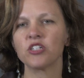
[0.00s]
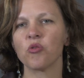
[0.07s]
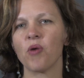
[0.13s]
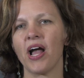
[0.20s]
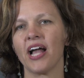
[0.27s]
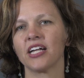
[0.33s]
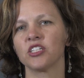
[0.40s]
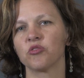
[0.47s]
a
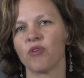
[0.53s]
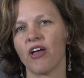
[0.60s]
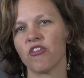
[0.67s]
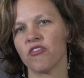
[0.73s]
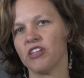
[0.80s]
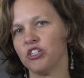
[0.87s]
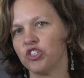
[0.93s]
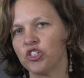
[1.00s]
wax rather
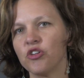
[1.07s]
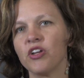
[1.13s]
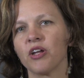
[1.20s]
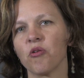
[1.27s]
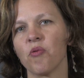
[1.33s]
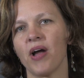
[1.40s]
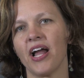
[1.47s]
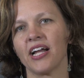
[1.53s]
than shooting
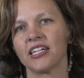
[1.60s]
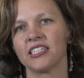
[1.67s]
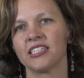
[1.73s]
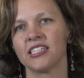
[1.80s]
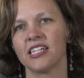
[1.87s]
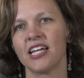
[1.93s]
a wax,